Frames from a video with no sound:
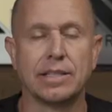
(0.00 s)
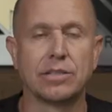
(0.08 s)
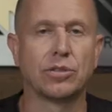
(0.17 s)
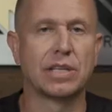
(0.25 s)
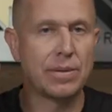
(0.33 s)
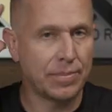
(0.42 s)
this
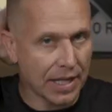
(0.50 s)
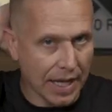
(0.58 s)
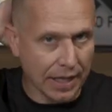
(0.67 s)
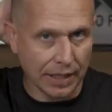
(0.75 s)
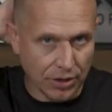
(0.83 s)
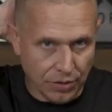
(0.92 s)
will keep the
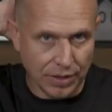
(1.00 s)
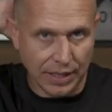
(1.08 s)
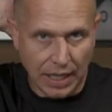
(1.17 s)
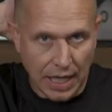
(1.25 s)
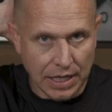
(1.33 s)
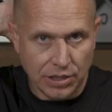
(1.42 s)
headgear
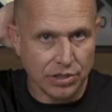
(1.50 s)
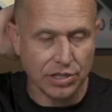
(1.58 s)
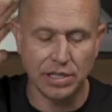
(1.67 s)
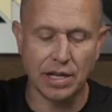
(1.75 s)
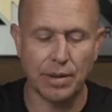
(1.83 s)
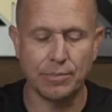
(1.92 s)
engaged
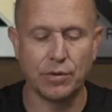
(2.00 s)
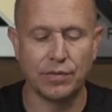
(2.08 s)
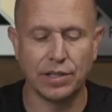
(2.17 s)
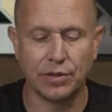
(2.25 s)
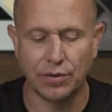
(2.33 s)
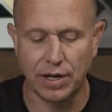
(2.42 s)
and not
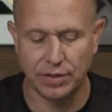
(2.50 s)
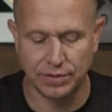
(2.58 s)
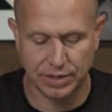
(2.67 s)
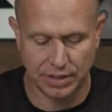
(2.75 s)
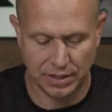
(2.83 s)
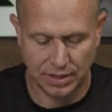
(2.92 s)
moving around.